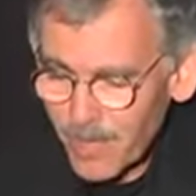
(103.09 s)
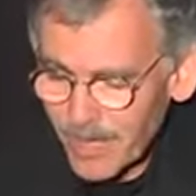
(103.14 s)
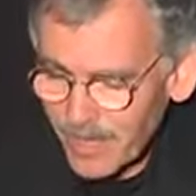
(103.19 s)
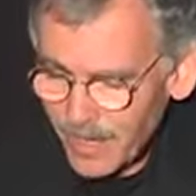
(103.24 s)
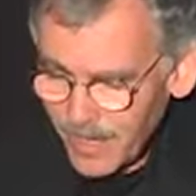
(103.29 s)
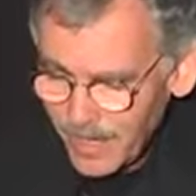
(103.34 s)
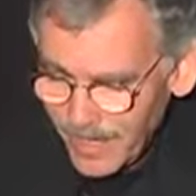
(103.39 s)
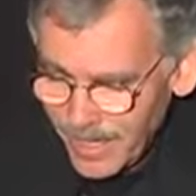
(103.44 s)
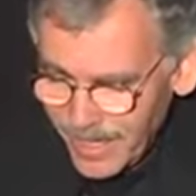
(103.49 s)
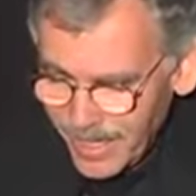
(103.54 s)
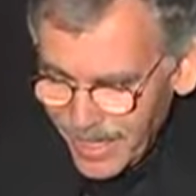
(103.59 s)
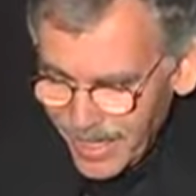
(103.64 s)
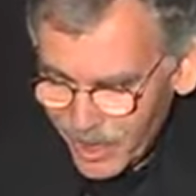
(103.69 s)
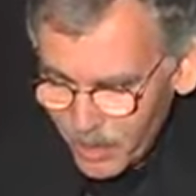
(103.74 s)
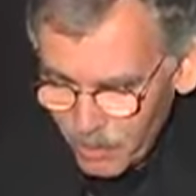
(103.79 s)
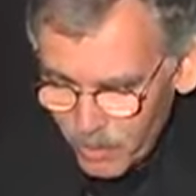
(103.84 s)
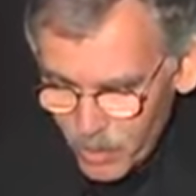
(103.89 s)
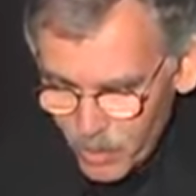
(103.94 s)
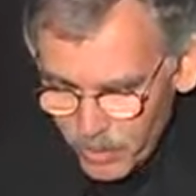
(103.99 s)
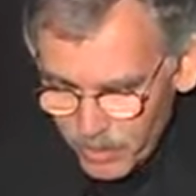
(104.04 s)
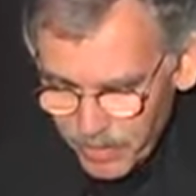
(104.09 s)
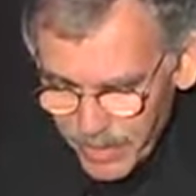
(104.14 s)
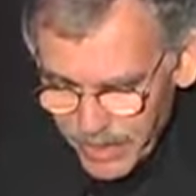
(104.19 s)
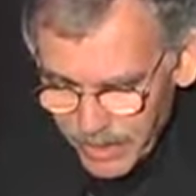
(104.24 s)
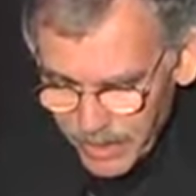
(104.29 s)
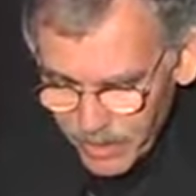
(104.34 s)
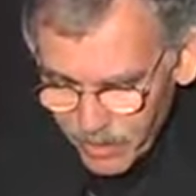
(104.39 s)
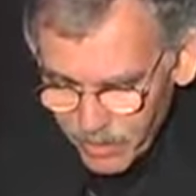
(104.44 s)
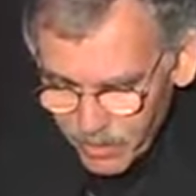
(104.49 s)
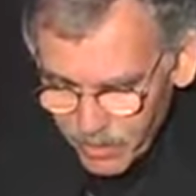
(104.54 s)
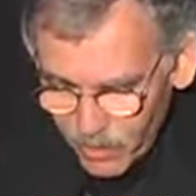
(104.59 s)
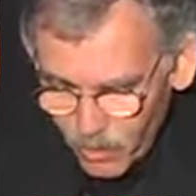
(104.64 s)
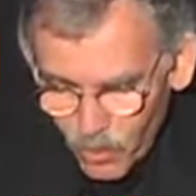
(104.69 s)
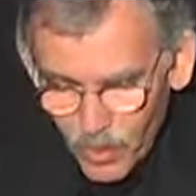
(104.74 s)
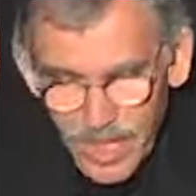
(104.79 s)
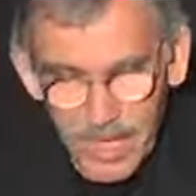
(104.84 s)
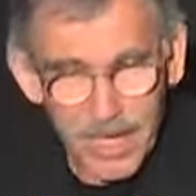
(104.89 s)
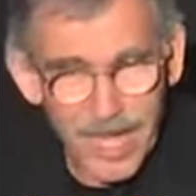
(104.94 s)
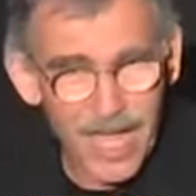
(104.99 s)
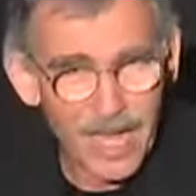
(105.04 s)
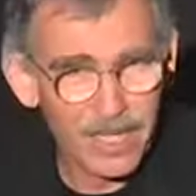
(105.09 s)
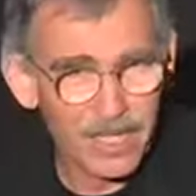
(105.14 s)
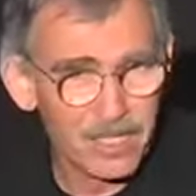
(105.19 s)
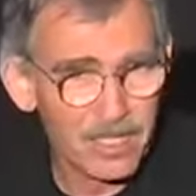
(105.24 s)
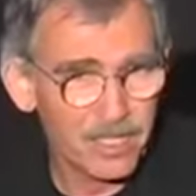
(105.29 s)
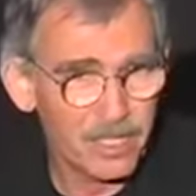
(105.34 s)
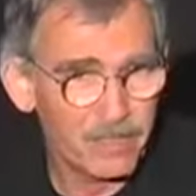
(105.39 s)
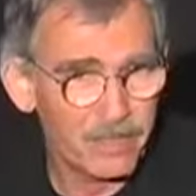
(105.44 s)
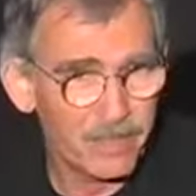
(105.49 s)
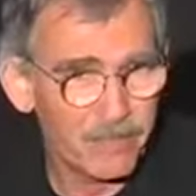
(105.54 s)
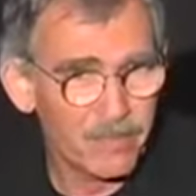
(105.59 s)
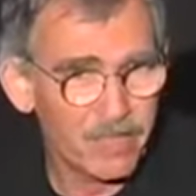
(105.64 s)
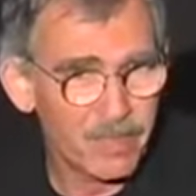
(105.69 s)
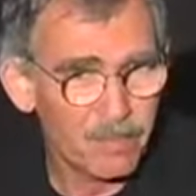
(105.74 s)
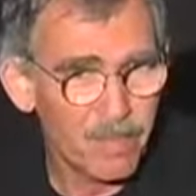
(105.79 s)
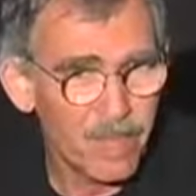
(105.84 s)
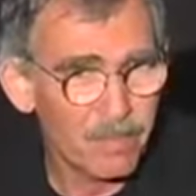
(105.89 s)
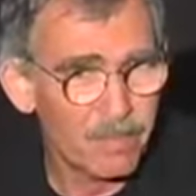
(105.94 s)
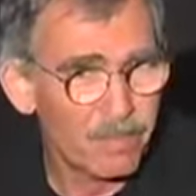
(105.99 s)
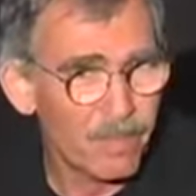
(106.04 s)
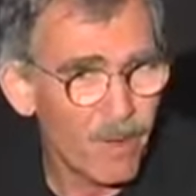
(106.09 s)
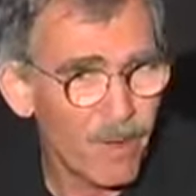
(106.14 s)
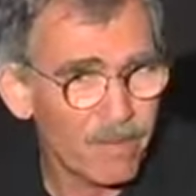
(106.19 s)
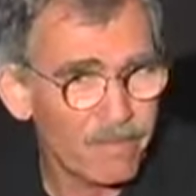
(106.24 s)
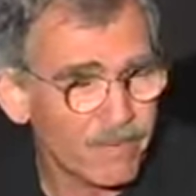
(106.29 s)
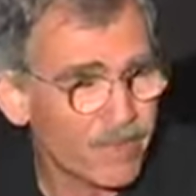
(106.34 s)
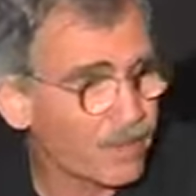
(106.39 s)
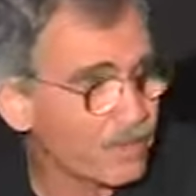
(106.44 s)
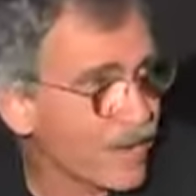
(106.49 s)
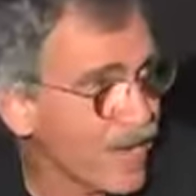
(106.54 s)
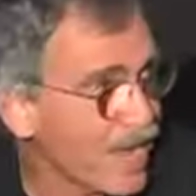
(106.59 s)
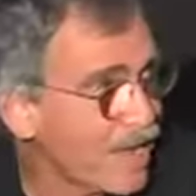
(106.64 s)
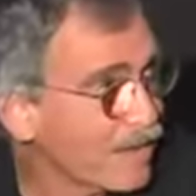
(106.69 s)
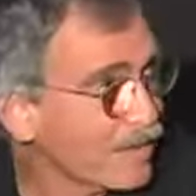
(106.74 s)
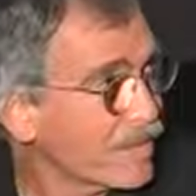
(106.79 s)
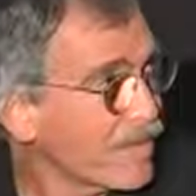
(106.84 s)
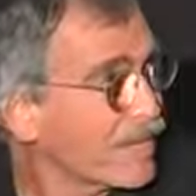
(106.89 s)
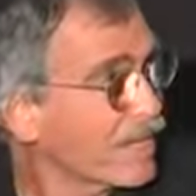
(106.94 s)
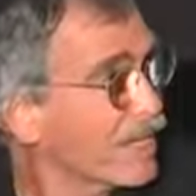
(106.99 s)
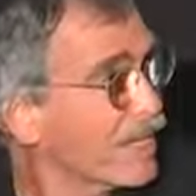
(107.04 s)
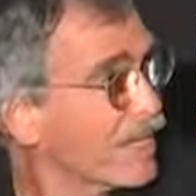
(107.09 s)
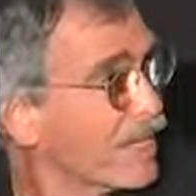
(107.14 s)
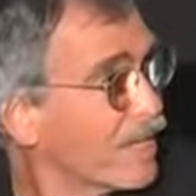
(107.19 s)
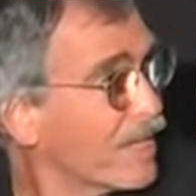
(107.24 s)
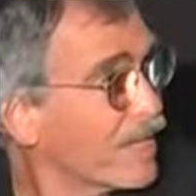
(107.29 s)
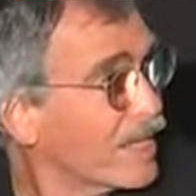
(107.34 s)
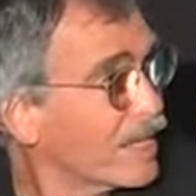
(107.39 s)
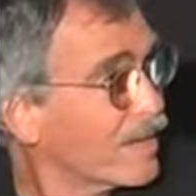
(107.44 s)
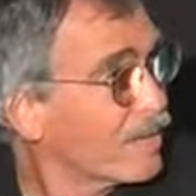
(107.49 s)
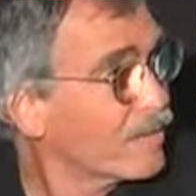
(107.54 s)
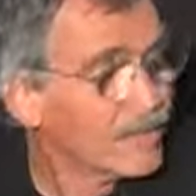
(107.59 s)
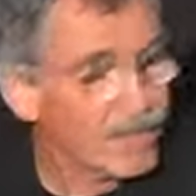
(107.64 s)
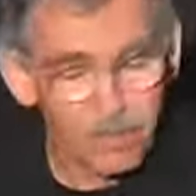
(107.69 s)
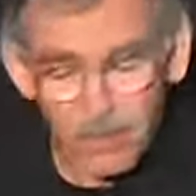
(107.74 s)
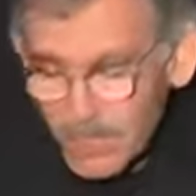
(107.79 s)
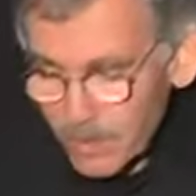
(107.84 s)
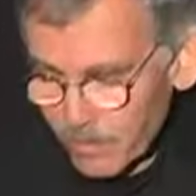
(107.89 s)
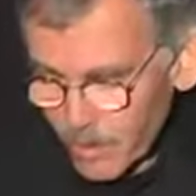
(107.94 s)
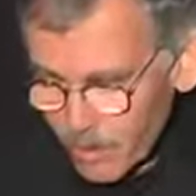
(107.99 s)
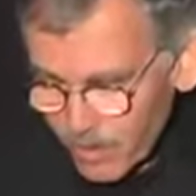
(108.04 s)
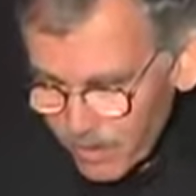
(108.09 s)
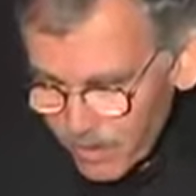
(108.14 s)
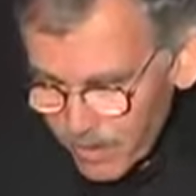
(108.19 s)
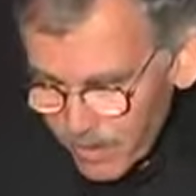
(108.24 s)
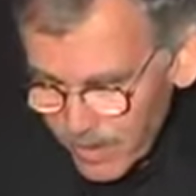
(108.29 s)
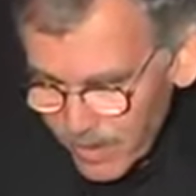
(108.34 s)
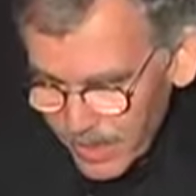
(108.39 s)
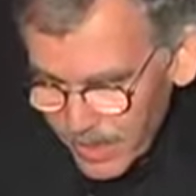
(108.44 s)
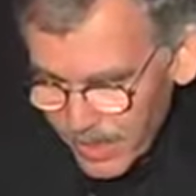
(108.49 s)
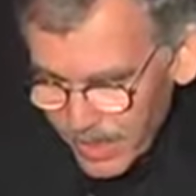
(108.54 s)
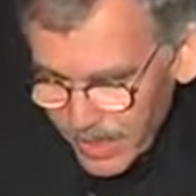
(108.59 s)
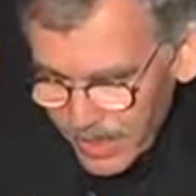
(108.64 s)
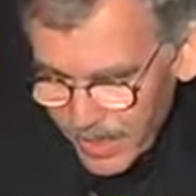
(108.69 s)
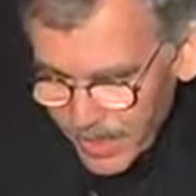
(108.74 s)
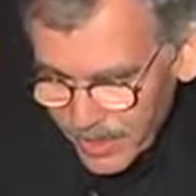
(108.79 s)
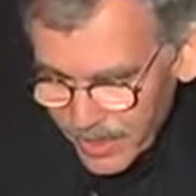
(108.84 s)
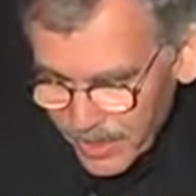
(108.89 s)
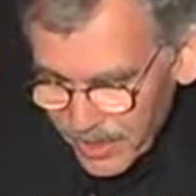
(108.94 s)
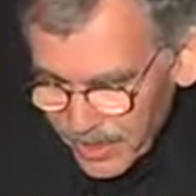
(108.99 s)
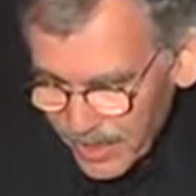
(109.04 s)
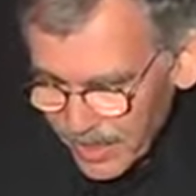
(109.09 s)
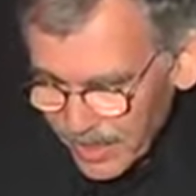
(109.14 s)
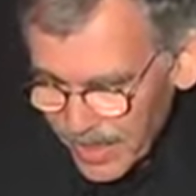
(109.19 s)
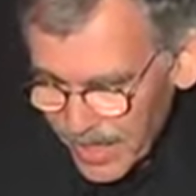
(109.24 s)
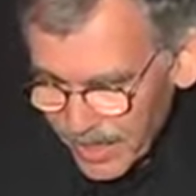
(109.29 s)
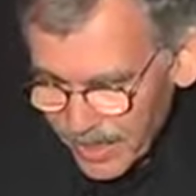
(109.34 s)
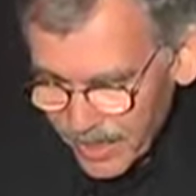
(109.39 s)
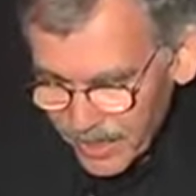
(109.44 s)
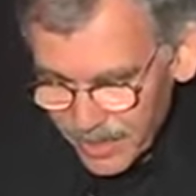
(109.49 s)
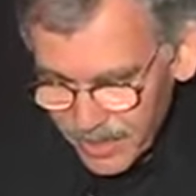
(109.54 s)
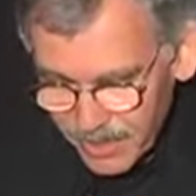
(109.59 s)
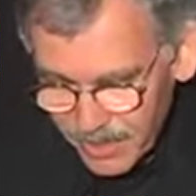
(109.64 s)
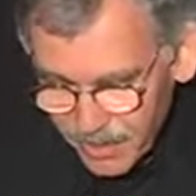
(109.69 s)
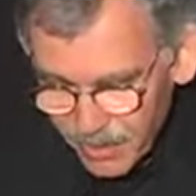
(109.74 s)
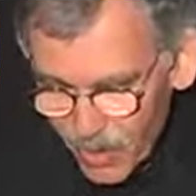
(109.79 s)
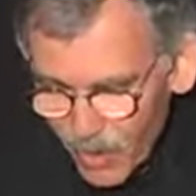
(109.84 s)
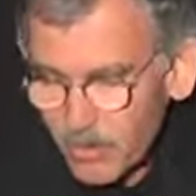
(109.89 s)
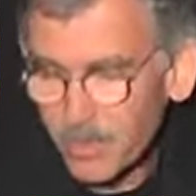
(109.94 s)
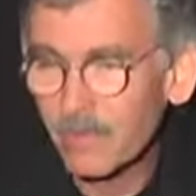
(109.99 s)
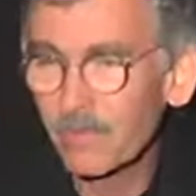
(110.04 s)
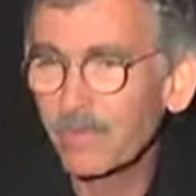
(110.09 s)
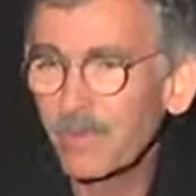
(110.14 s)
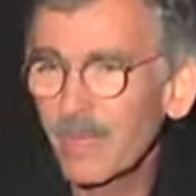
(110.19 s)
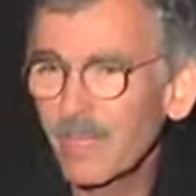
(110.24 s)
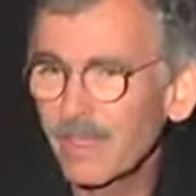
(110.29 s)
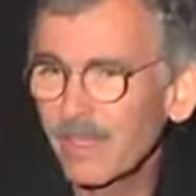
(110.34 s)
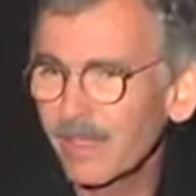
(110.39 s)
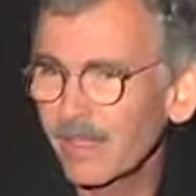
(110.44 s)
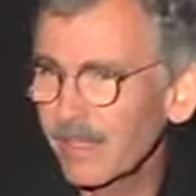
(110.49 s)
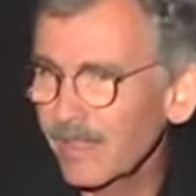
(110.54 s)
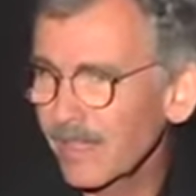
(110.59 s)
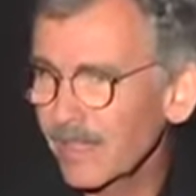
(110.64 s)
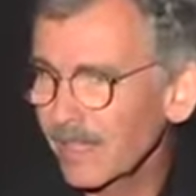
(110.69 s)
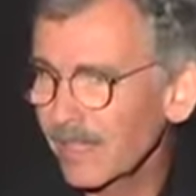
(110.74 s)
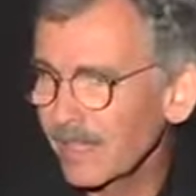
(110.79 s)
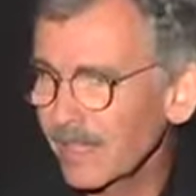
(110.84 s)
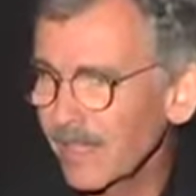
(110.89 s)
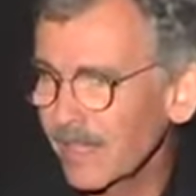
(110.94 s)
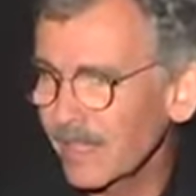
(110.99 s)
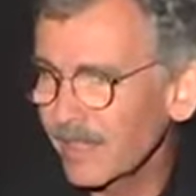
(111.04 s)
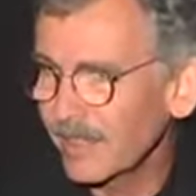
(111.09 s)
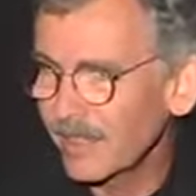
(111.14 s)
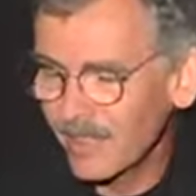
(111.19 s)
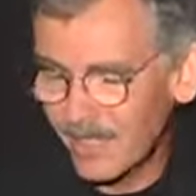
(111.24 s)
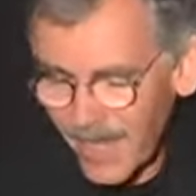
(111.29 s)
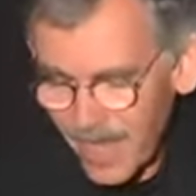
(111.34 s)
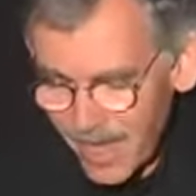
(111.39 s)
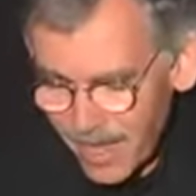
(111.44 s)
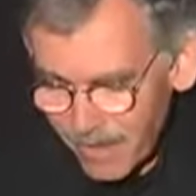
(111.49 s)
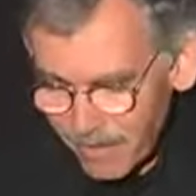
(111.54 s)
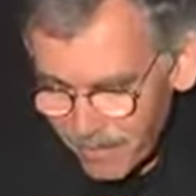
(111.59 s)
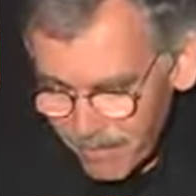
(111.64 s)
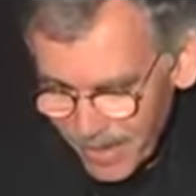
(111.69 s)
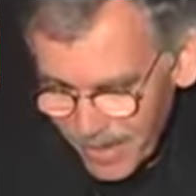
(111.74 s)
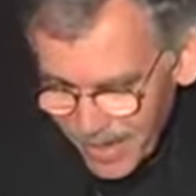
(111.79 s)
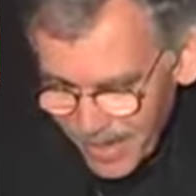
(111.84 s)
And in the movie, the wind actually lifts them up off the ground and flips them over. And they just think that's the most fun that you can have.